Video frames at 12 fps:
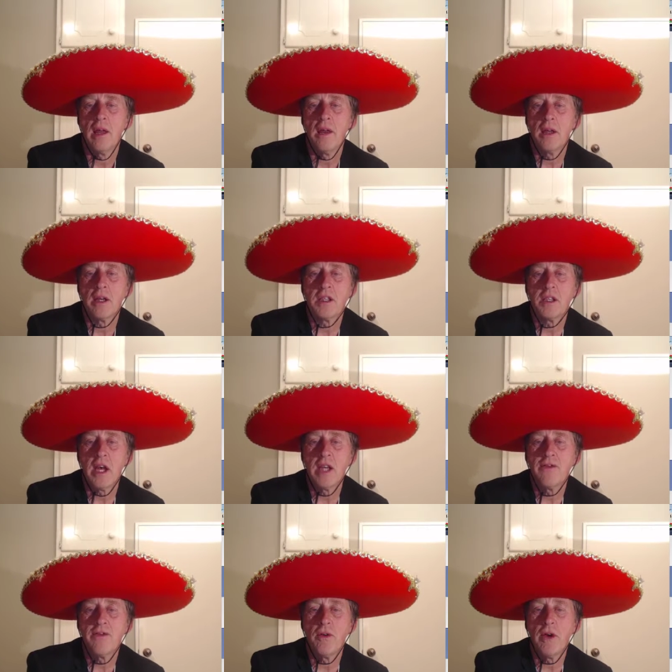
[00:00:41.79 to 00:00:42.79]
the
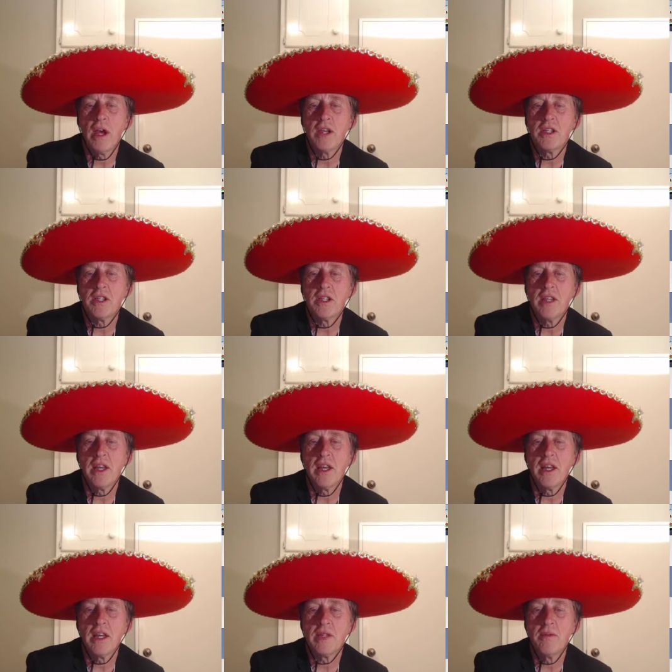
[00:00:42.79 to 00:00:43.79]
exchange variation is here
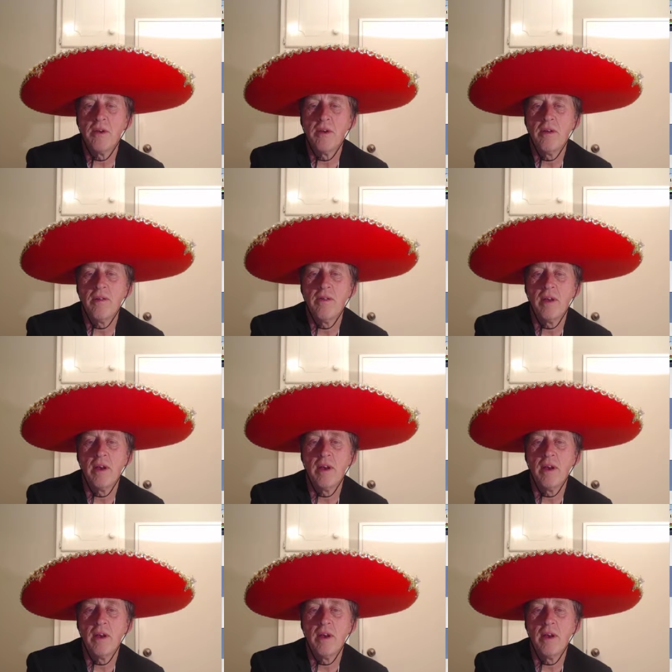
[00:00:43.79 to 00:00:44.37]
next move.